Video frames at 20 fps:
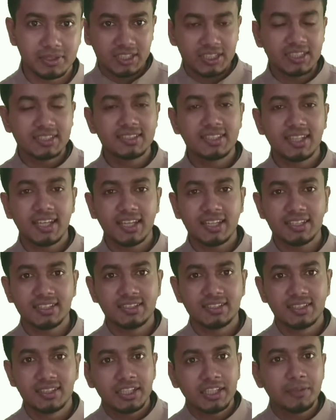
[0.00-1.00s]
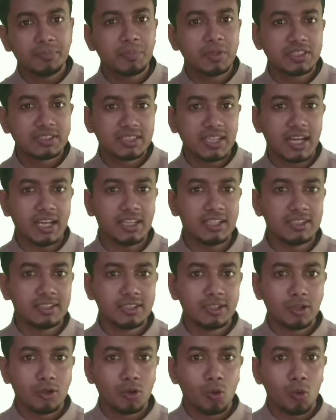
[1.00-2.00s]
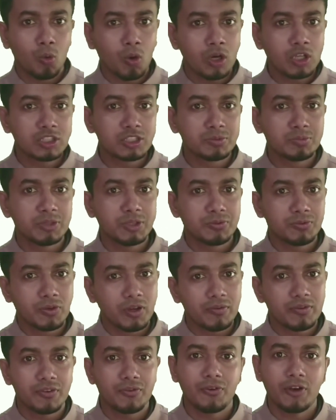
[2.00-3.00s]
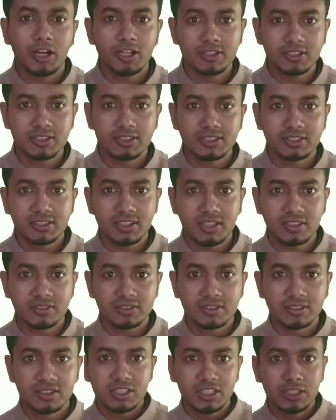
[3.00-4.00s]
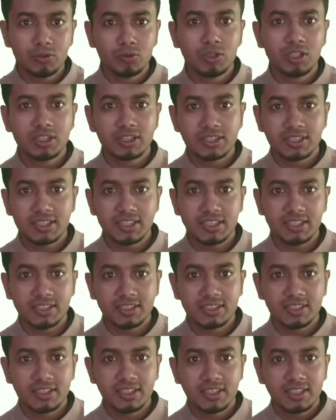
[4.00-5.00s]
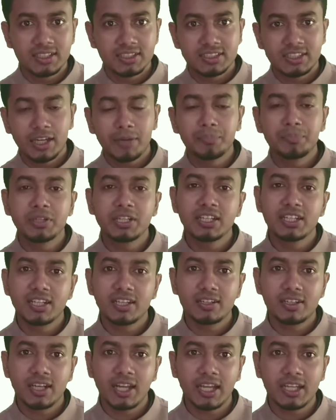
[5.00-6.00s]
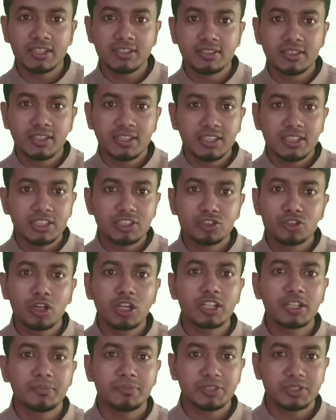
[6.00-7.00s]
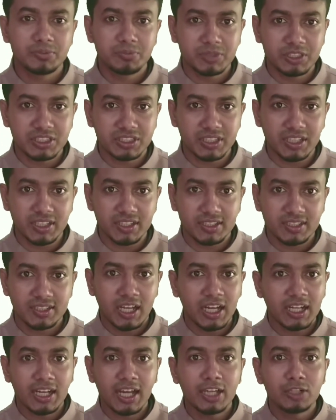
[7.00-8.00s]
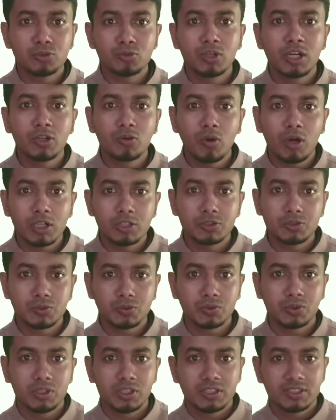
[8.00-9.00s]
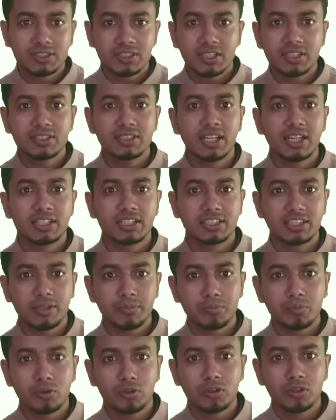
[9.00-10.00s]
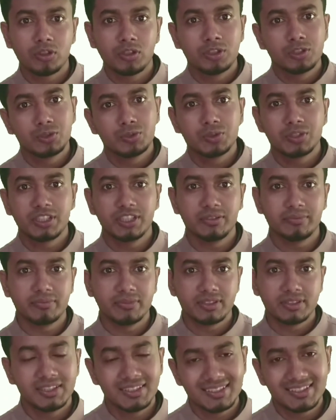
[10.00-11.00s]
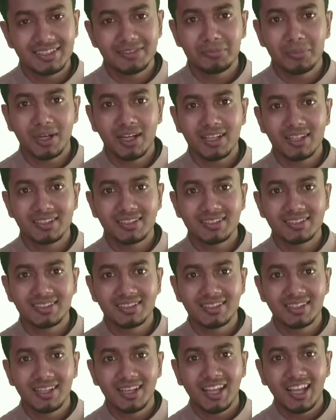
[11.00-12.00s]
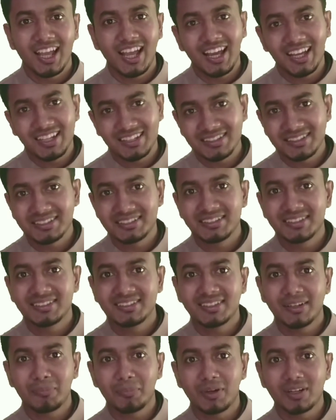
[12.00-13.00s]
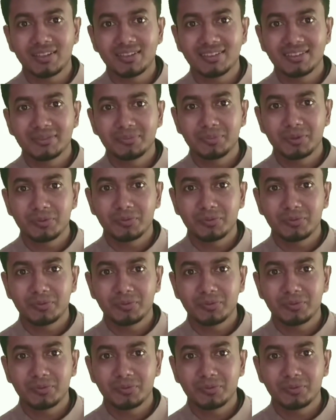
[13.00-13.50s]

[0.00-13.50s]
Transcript: He said, "If a child watches me from a far distance, he will think jumping red light is not a big mistake, and I do not want to set the example to him." This is Bangladeshi and this is Japanese.